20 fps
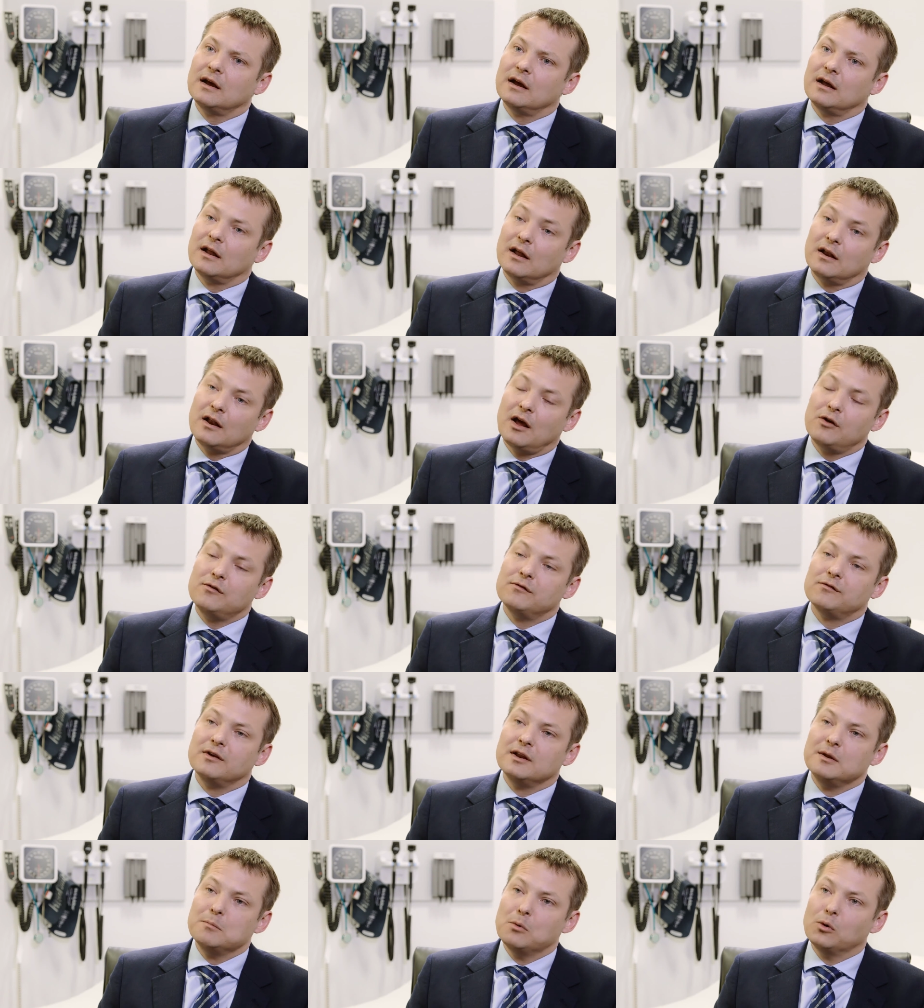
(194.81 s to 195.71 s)
And
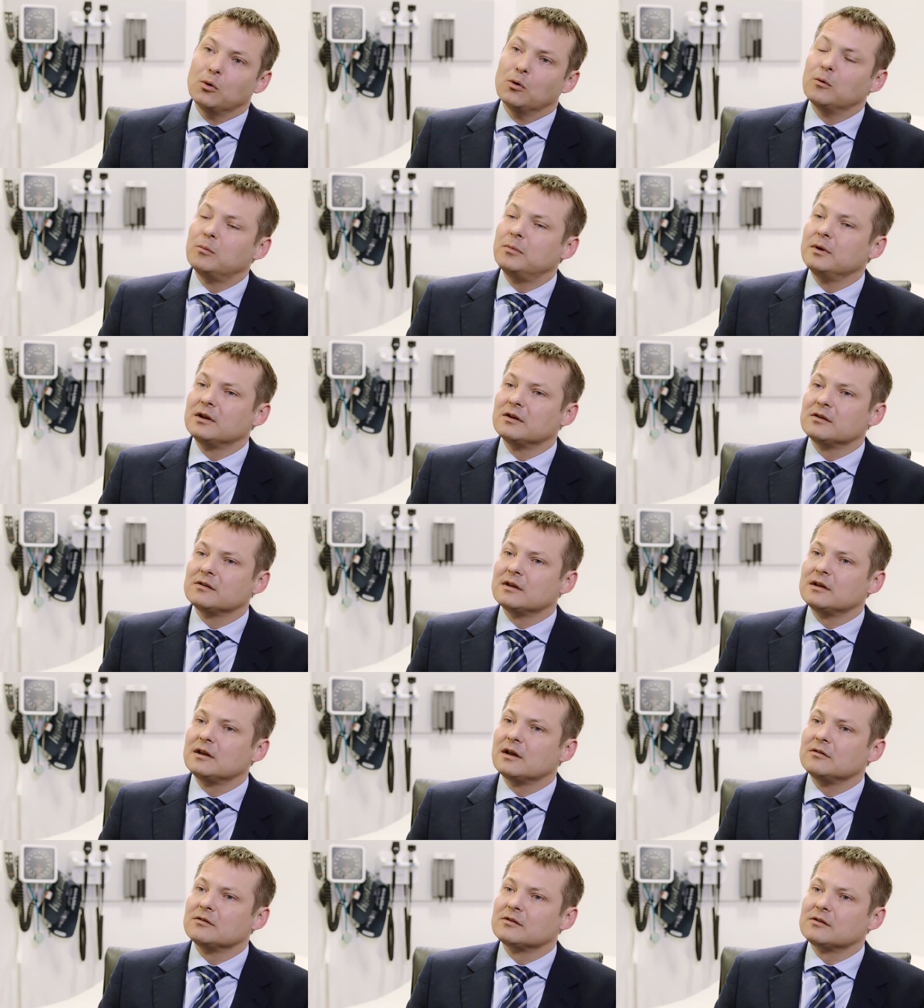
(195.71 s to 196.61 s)
hopefully more, because
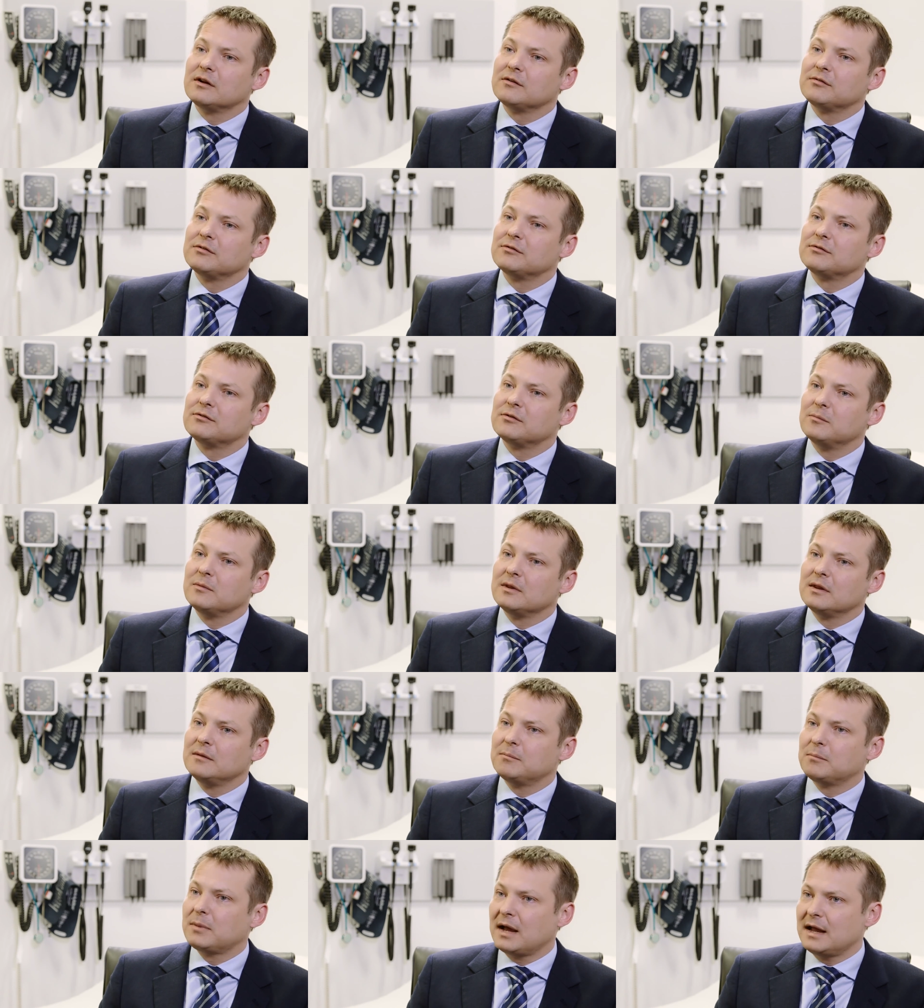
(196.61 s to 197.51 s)
they don't suffer from
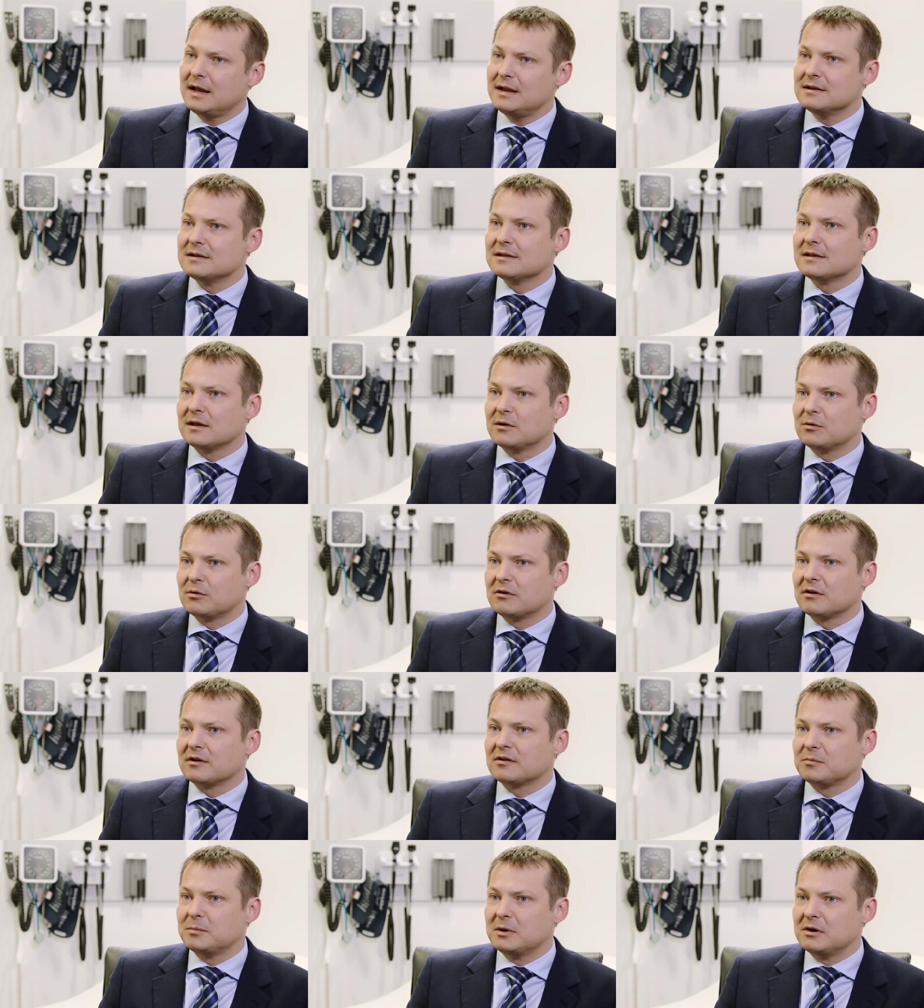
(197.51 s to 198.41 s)
the pain that they
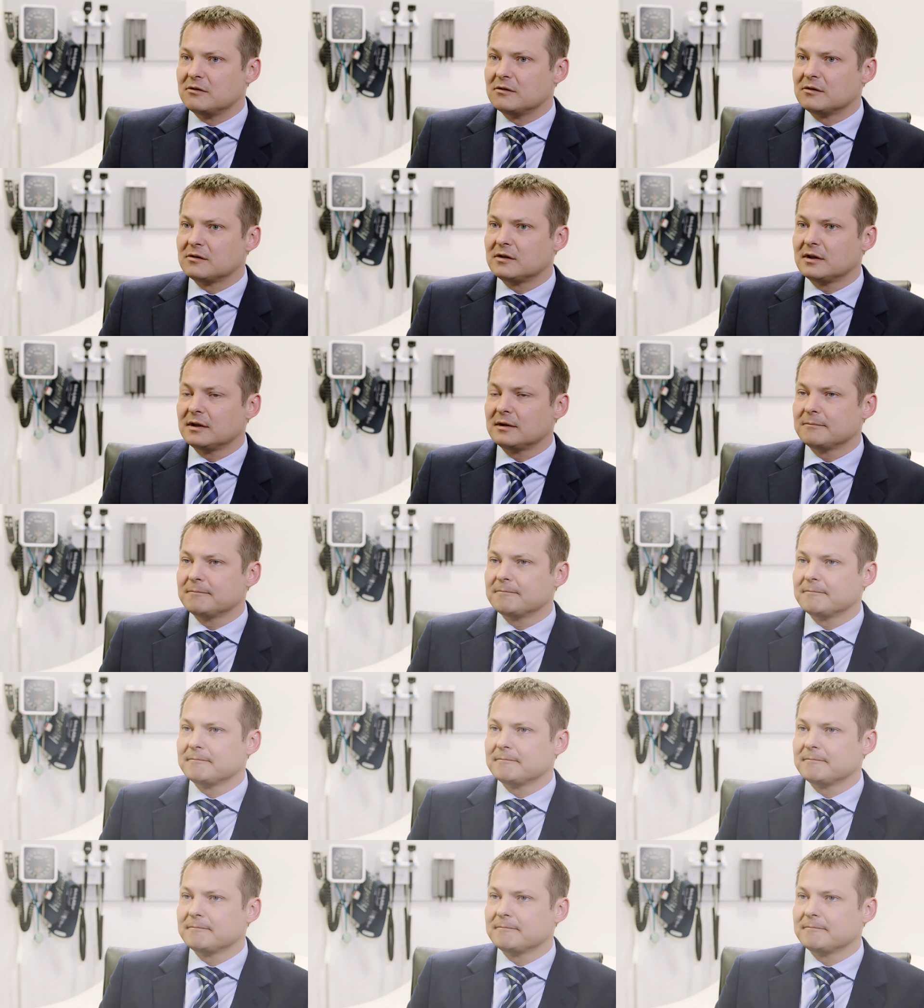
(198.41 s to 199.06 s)
were experiencing.